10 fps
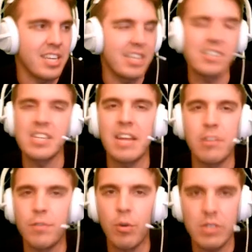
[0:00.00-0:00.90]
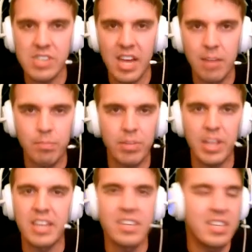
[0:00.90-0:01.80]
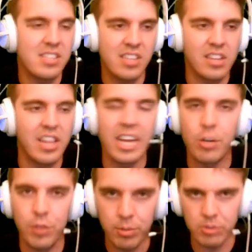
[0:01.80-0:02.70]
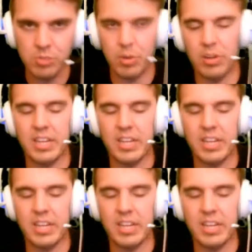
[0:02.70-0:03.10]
He doesn't have to focus on playing against a laner for the most part.